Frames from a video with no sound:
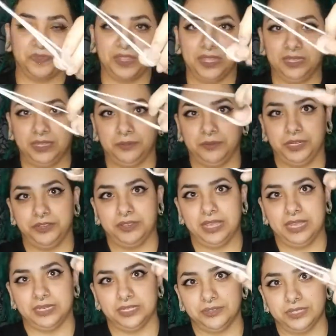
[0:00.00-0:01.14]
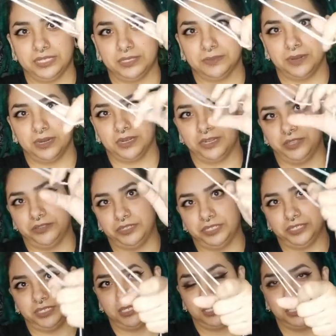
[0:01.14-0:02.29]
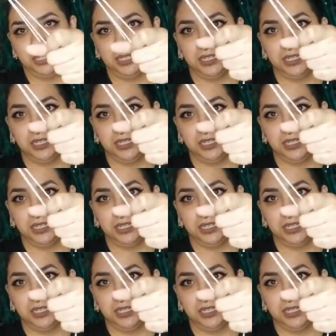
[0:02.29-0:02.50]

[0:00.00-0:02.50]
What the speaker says: and then when you get to this part, you just